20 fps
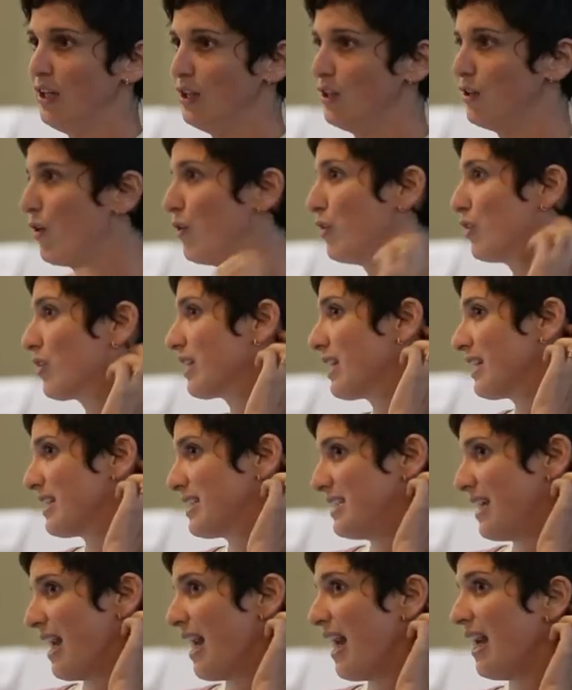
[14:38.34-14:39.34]
you know, you're going
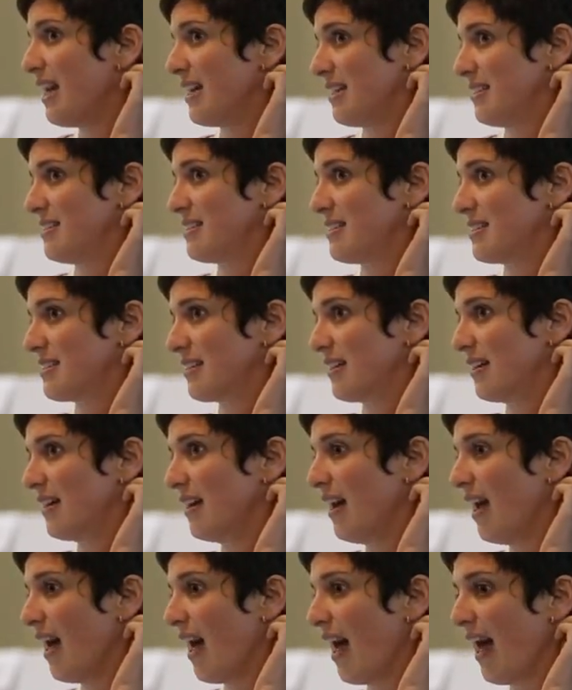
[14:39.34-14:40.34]
to taste.
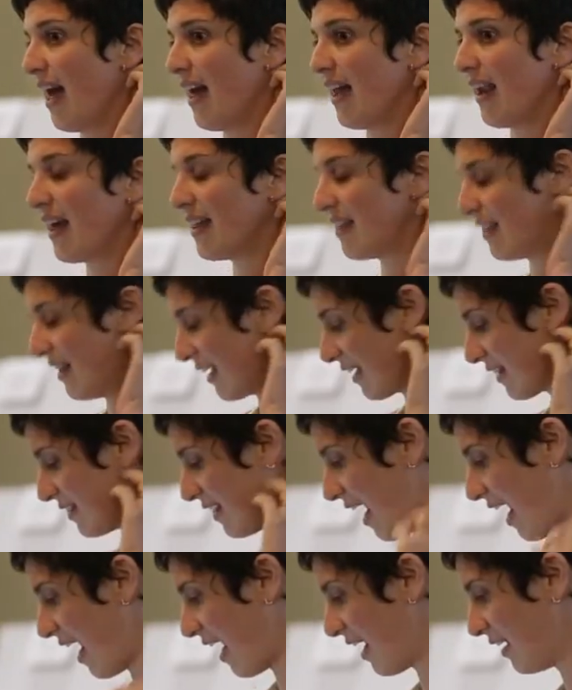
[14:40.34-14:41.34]
And I think
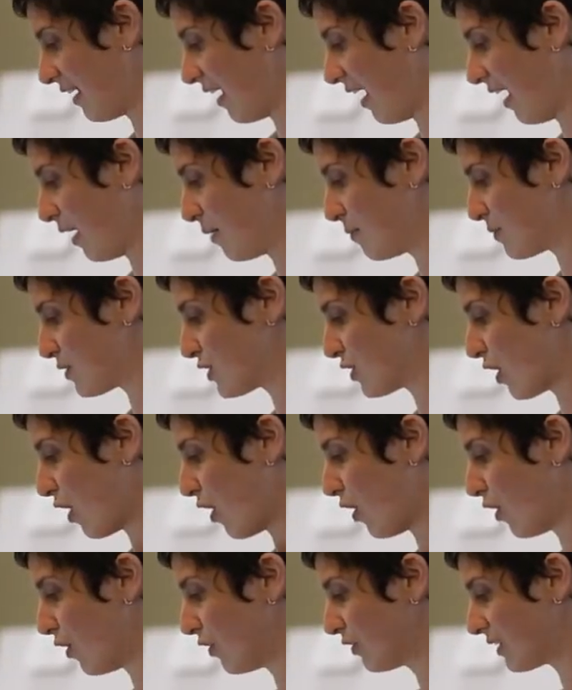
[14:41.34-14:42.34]
that um,
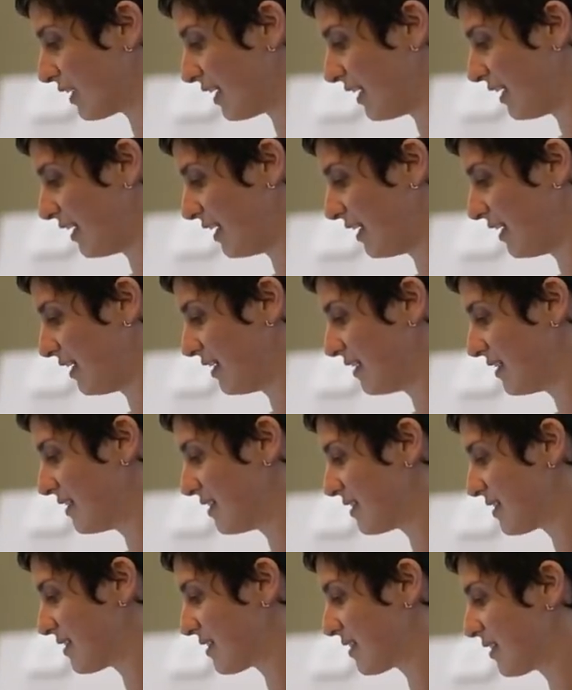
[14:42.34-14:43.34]
salt
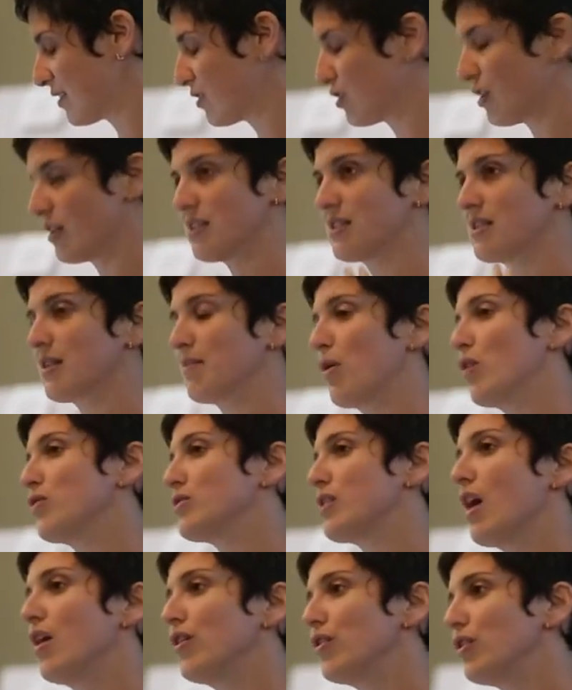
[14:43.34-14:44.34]
is just the
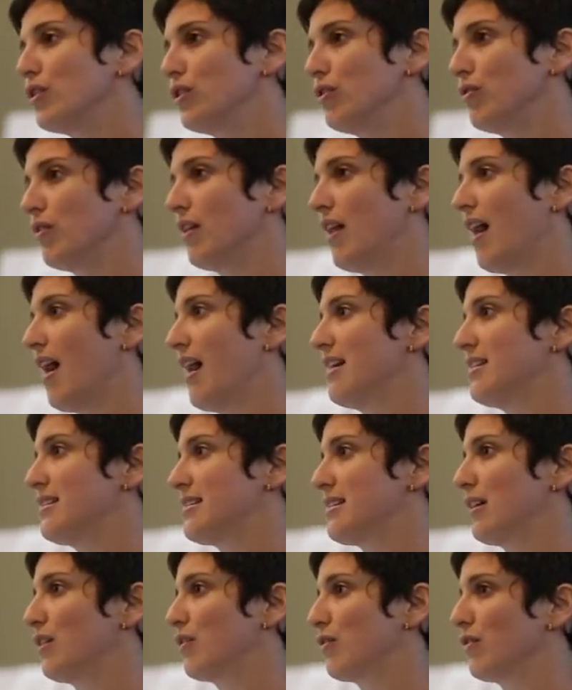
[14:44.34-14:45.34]
most
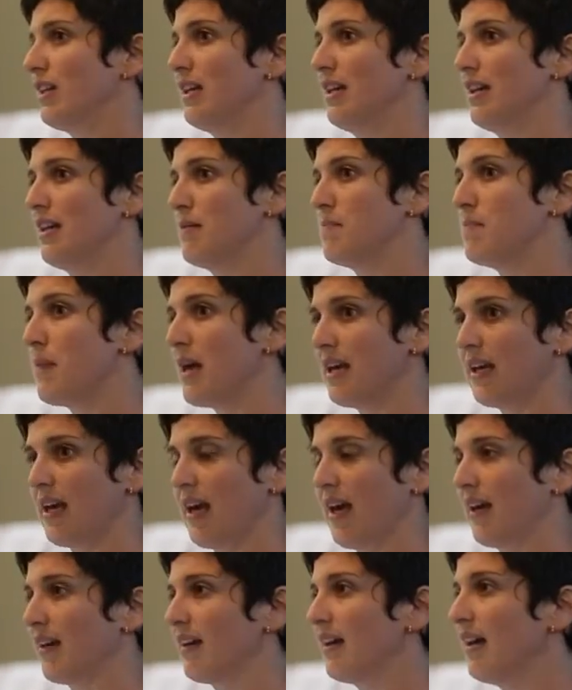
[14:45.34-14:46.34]
underutilized ingredient in
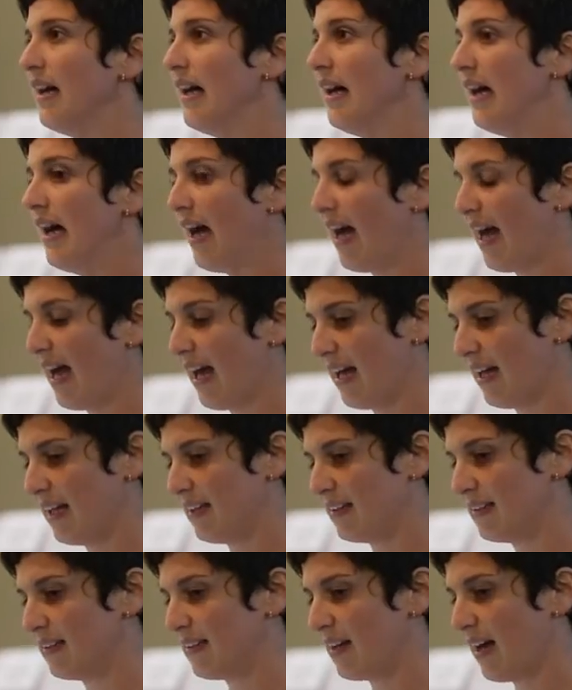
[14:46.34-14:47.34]
baking.
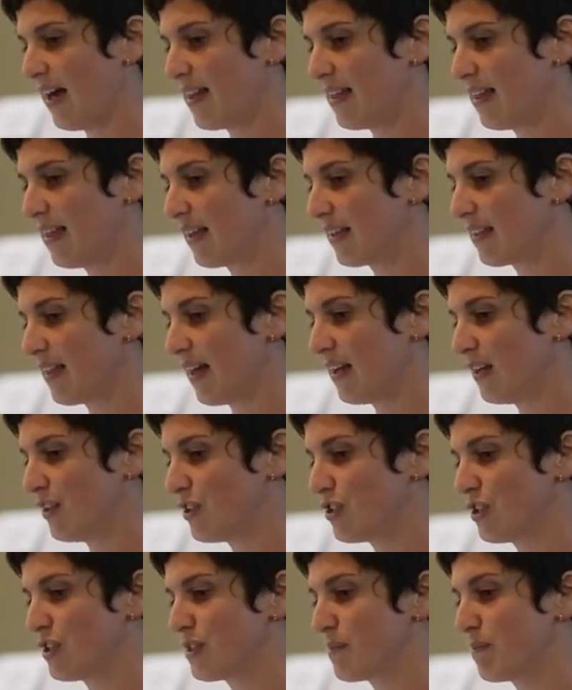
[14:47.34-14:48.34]
And I think that
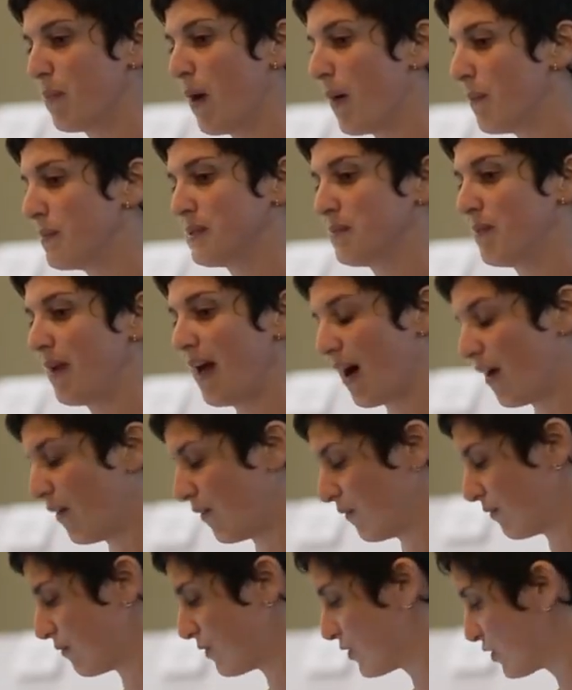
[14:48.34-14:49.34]
it just bums me
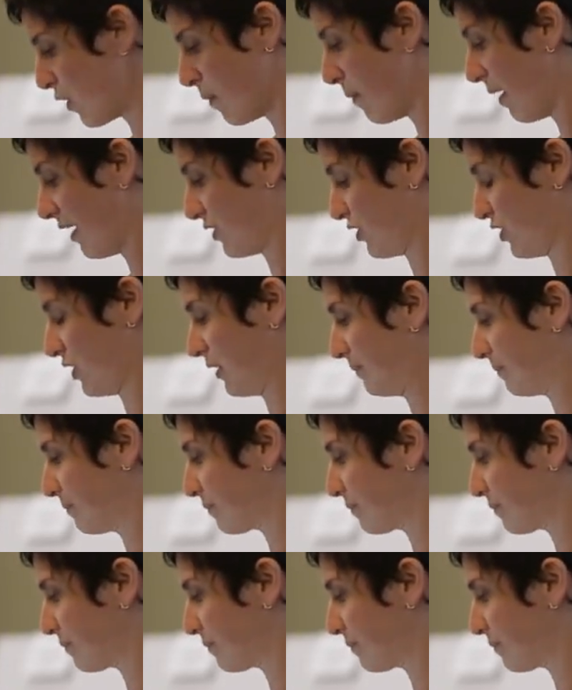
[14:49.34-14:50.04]
out so much.